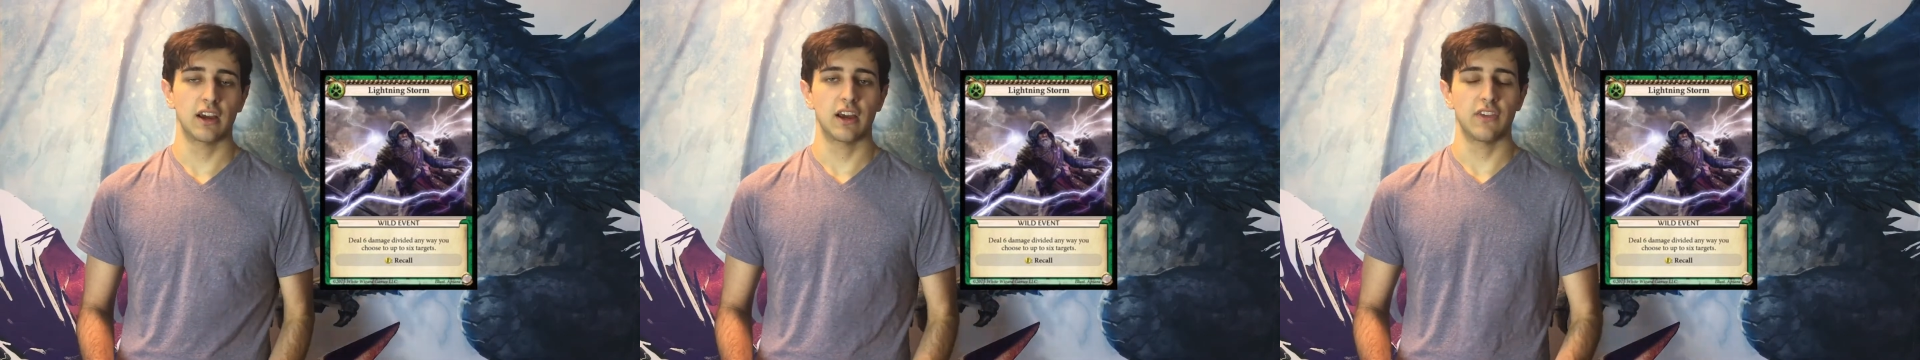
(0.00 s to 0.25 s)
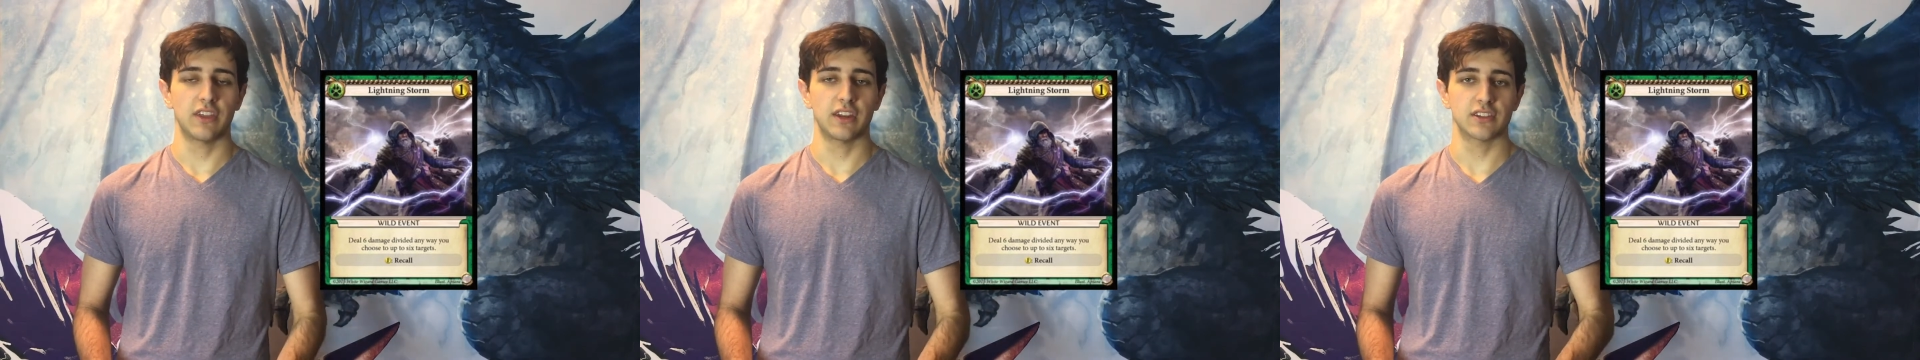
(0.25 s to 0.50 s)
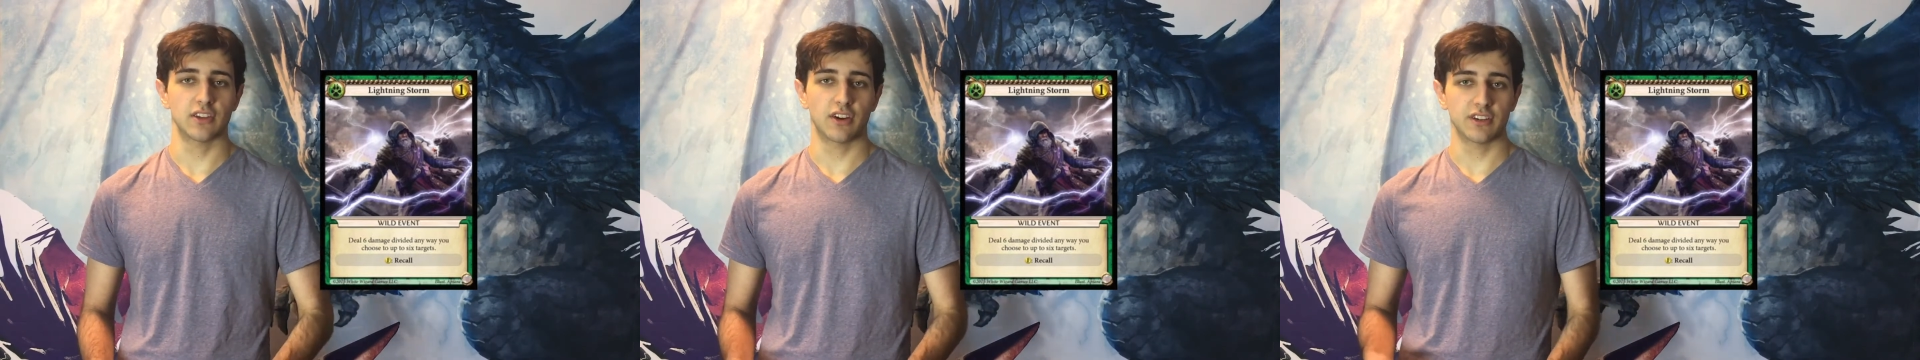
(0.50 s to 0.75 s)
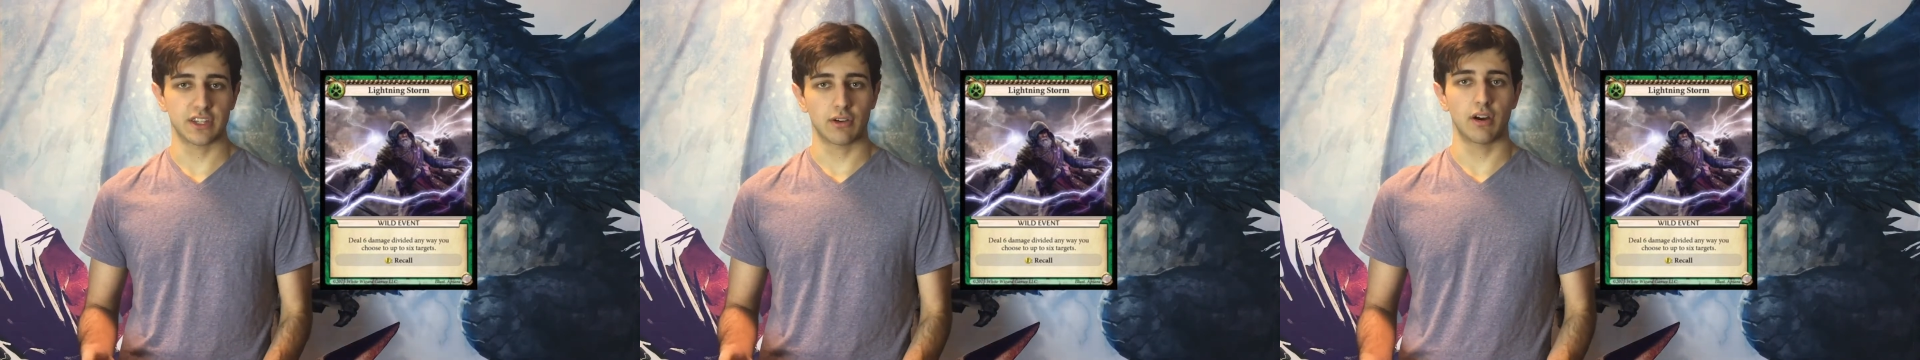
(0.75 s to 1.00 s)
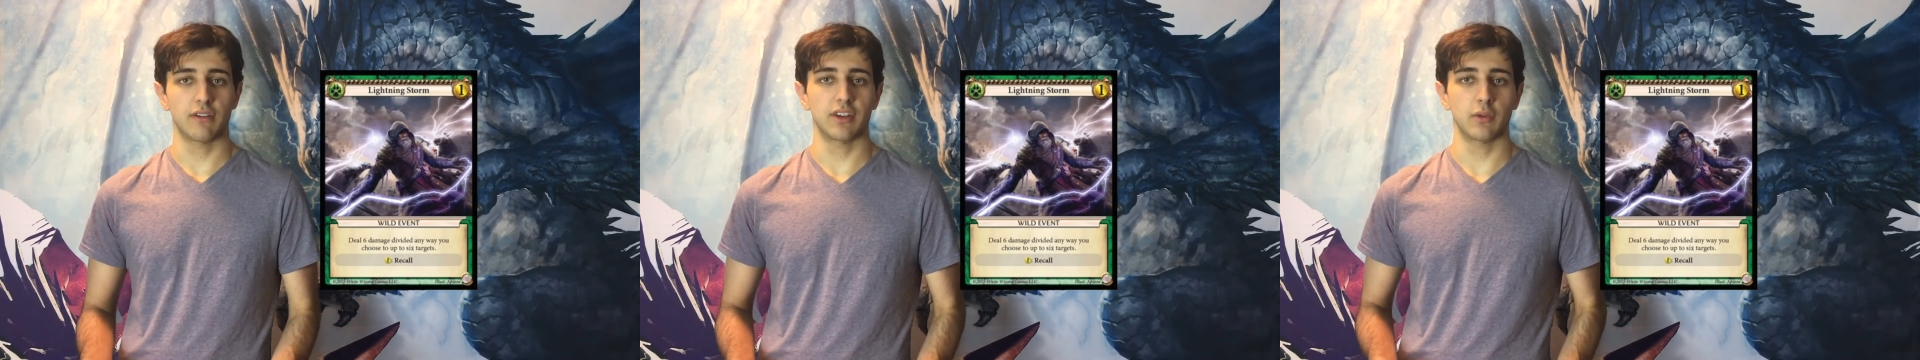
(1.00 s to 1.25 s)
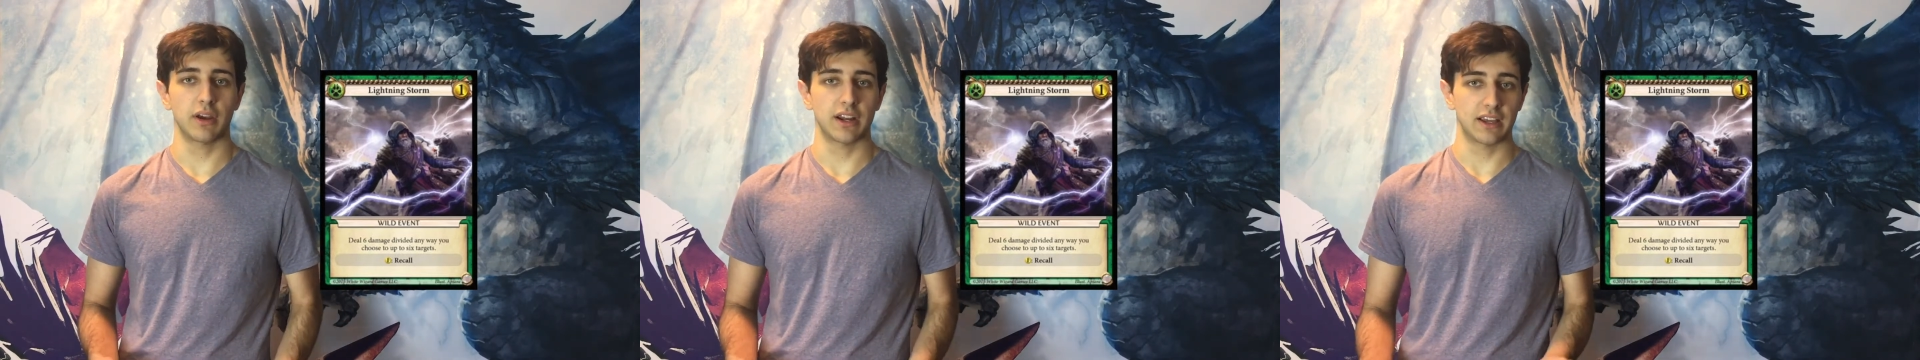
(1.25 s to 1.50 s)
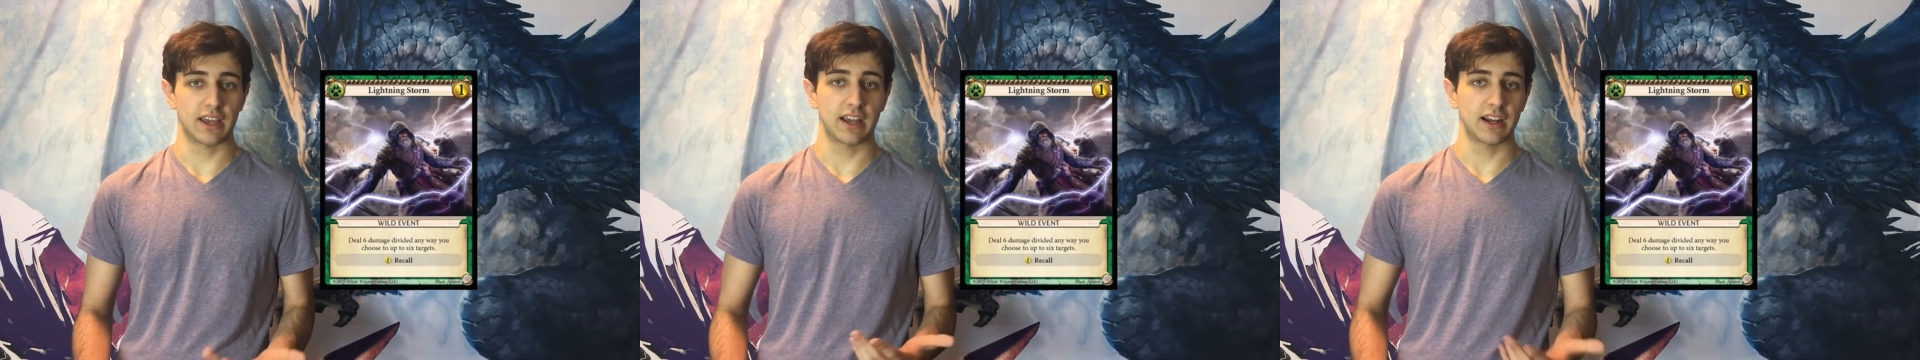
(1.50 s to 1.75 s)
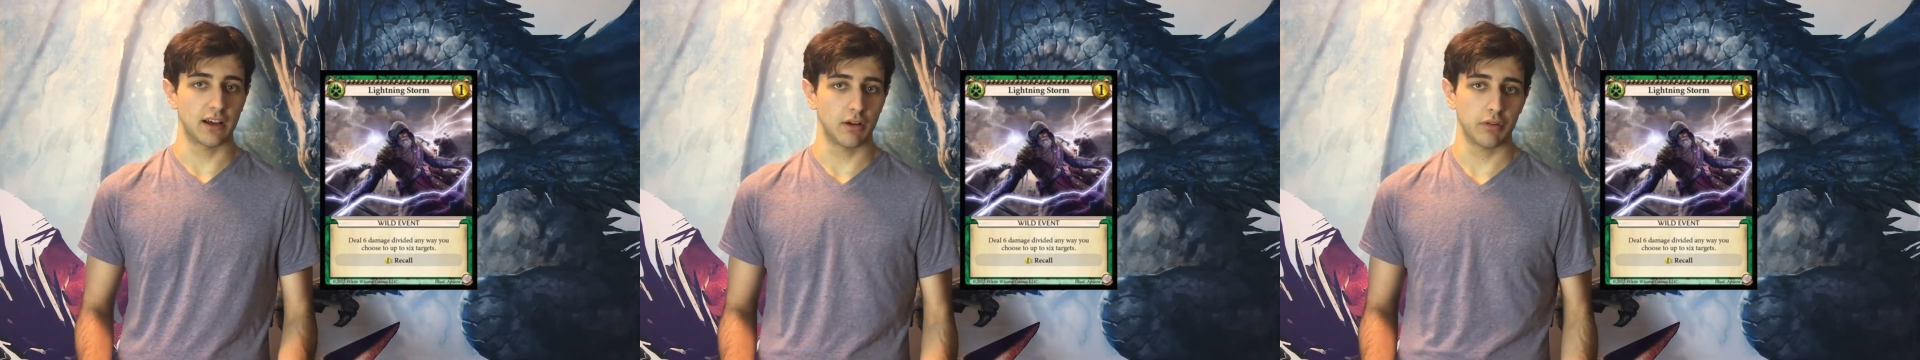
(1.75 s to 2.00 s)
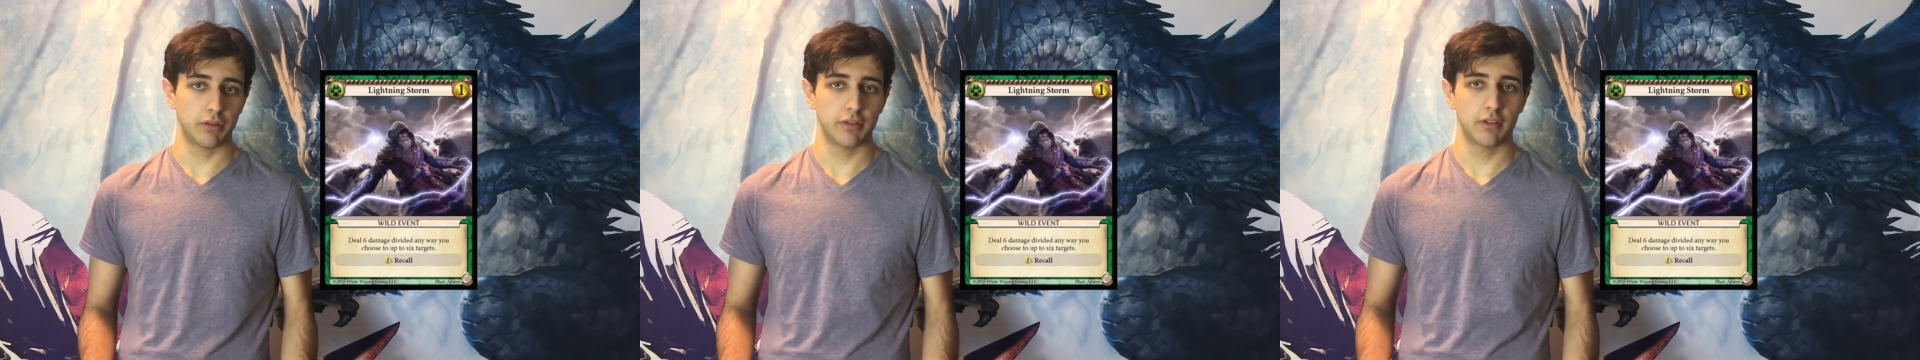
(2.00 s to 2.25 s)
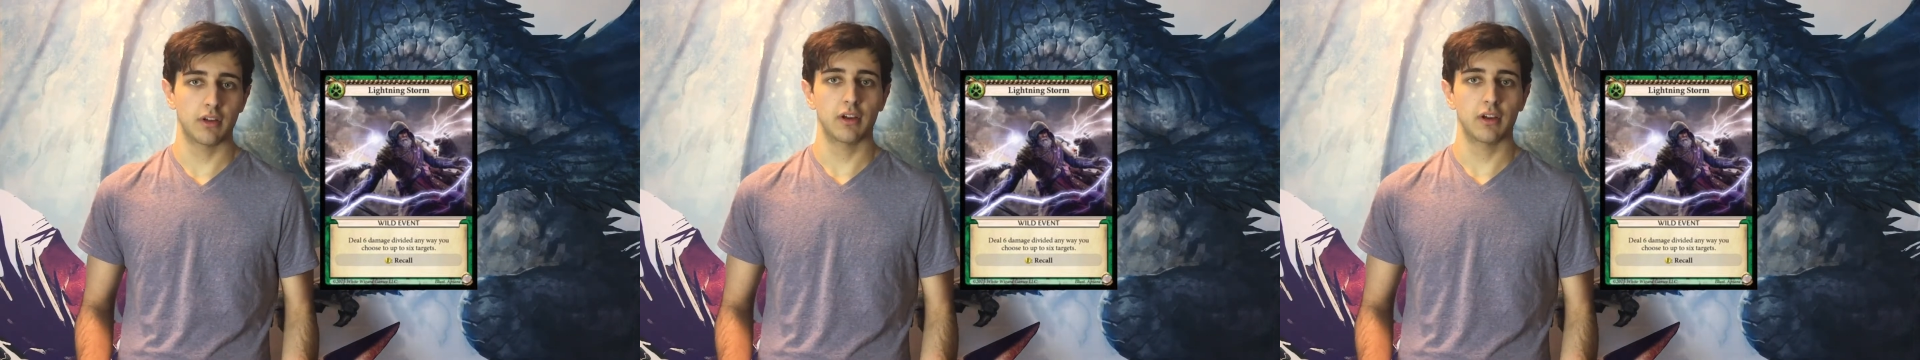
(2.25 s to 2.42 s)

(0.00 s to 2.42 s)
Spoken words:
And then as long as they don't have any way to gain health